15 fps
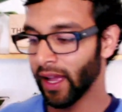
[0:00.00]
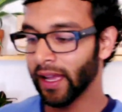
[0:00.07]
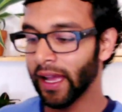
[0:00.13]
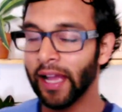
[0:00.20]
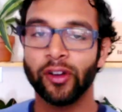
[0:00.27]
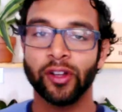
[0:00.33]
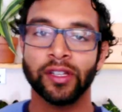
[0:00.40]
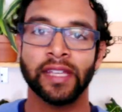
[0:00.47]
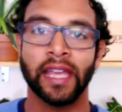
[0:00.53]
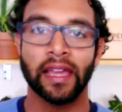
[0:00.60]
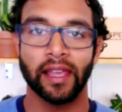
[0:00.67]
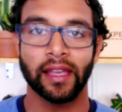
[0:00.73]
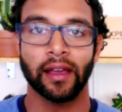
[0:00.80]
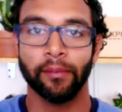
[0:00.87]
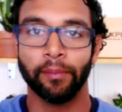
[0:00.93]
I couldn't
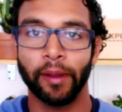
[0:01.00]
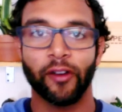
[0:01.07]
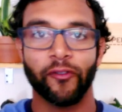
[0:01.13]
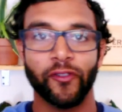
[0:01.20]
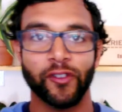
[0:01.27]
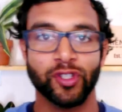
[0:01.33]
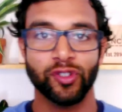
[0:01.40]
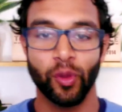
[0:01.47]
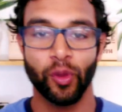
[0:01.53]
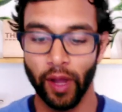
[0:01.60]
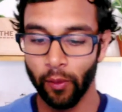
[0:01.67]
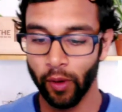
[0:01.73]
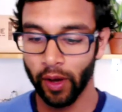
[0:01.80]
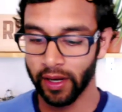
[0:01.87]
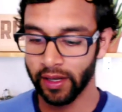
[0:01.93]
get like a barefoot shoe the way
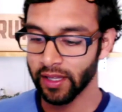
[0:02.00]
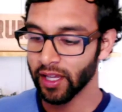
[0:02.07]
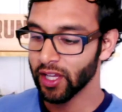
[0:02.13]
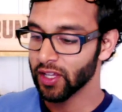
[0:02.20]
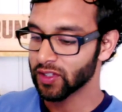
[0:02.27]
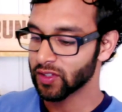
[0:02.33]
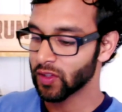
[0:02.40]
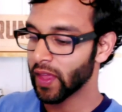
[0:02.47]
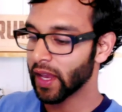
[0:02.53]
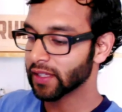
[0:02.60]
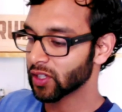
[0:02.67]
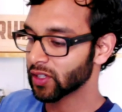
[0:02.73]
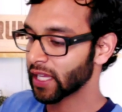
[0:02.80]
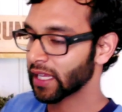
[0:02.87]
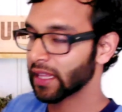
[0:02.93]
I wanted. So then I started